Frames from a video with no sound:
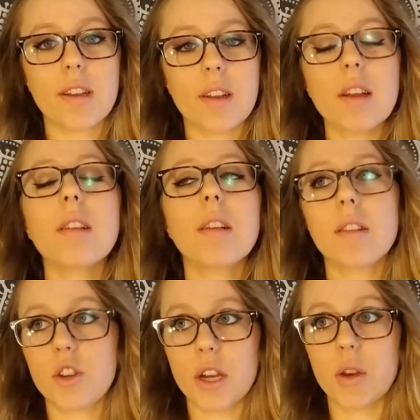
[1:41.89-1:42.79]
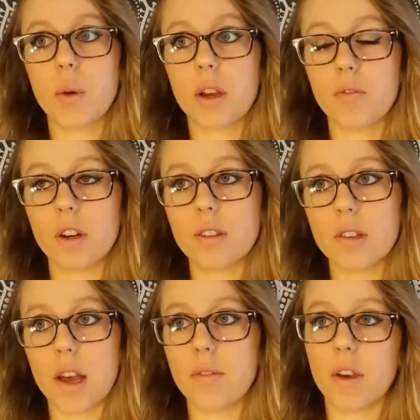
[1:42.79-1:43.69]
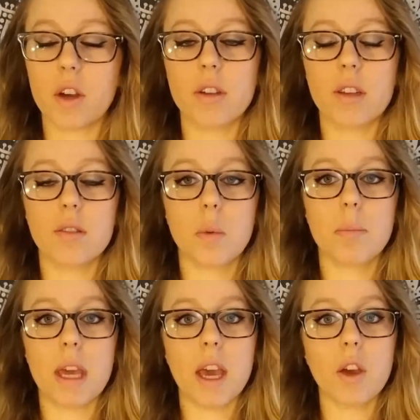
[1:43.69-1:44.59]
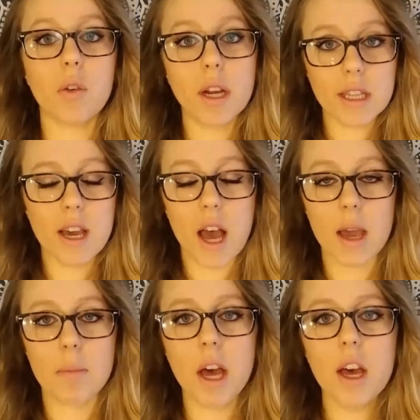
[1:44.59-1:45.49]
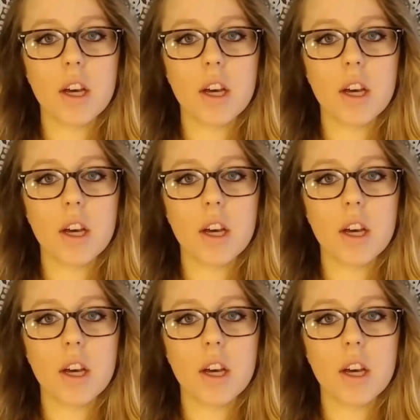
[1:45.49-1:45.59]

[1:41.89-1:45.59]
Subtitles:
since it's January 1st, I figured this would be a great time